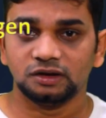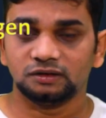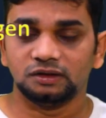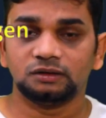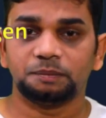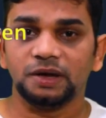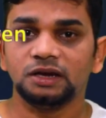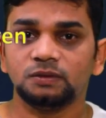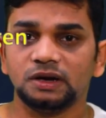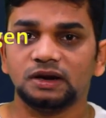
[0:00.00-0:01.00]
This
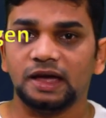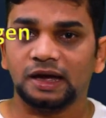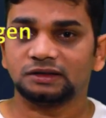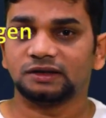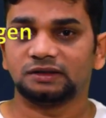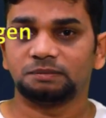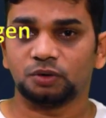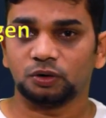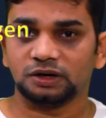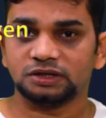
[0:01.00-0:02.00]
paint will act as a
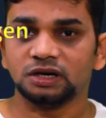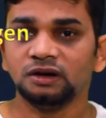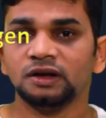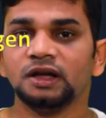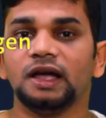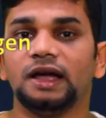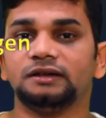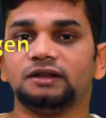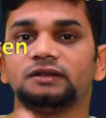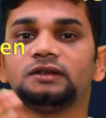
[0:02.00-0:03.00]
protection,
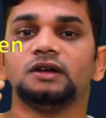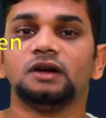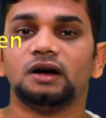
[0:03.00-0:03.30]
and this